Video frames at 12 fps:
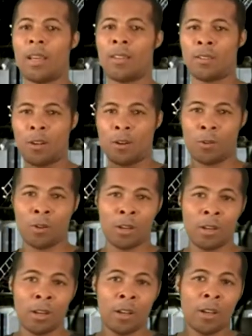So
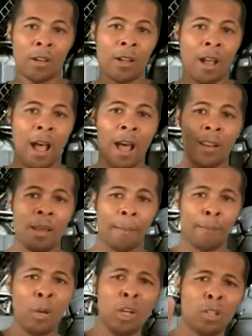I
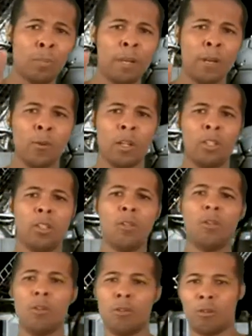let peace be with
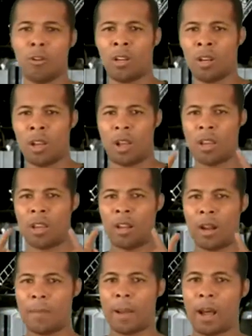you
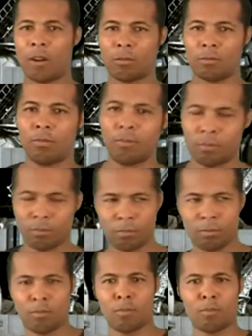and I'm out.
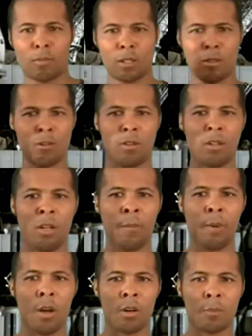
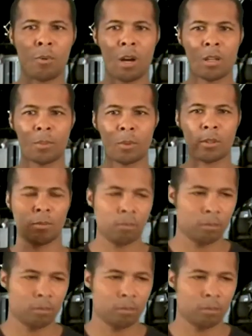Live long and prosper.